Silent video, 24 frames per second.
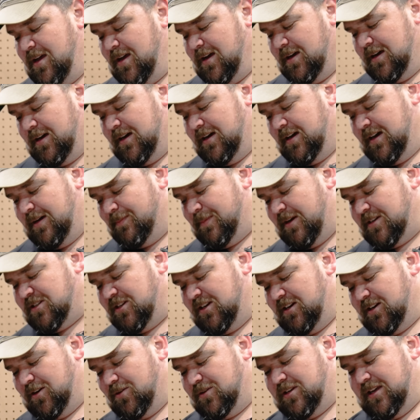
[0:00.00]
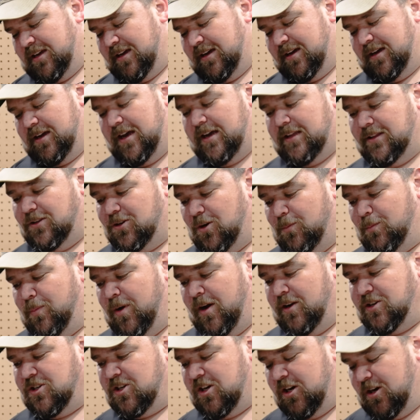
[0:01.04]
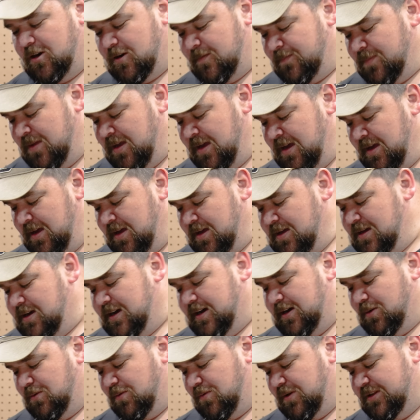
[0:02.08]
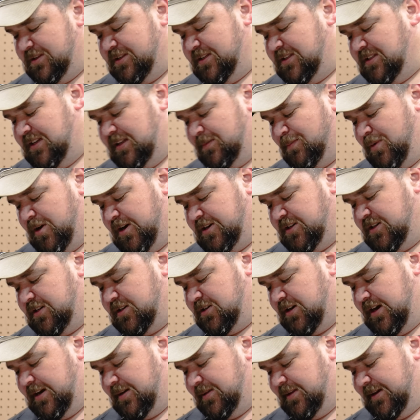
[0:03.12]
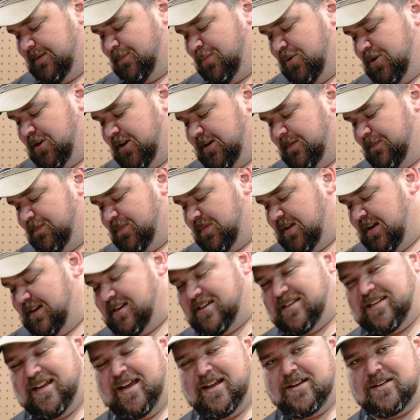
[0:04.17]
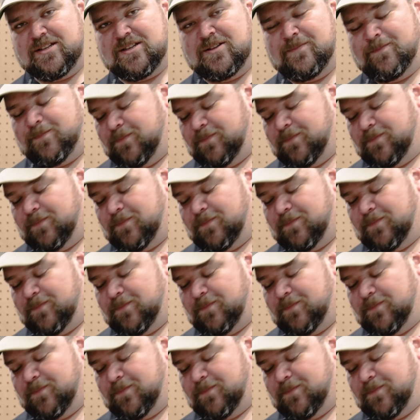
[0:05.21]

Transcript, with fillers: Uh, I'm actually gonna go take a, a little punch here, uh, 116 punch and try and like put a, a dent